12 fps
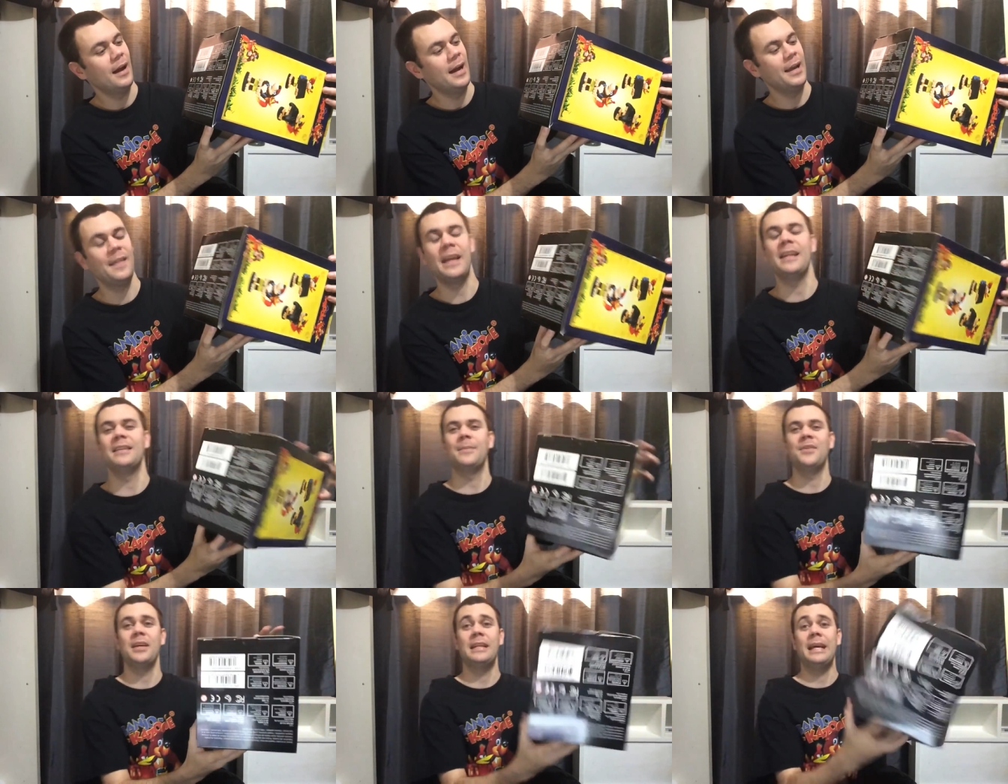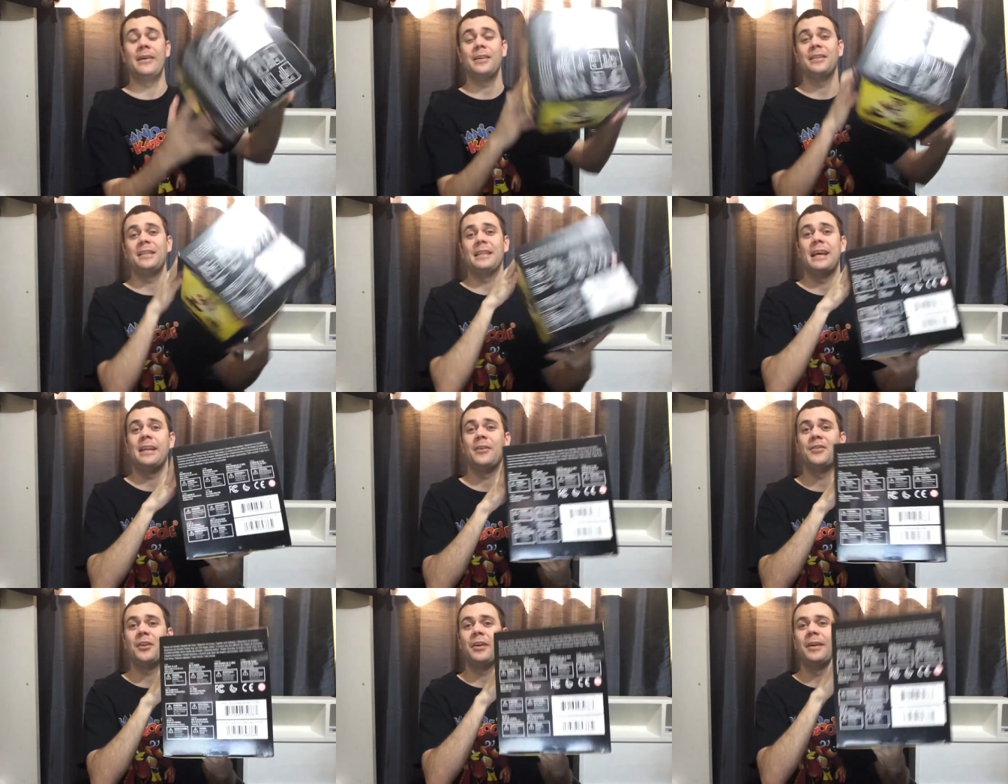I, that is upside down. I see that now.
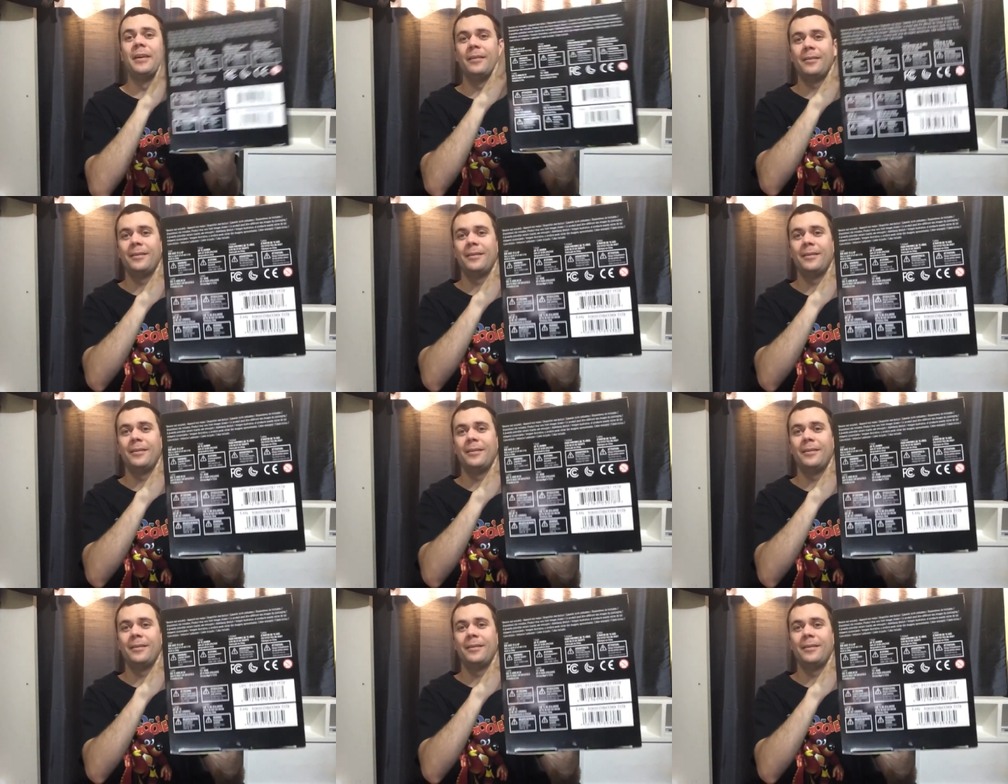Sorry.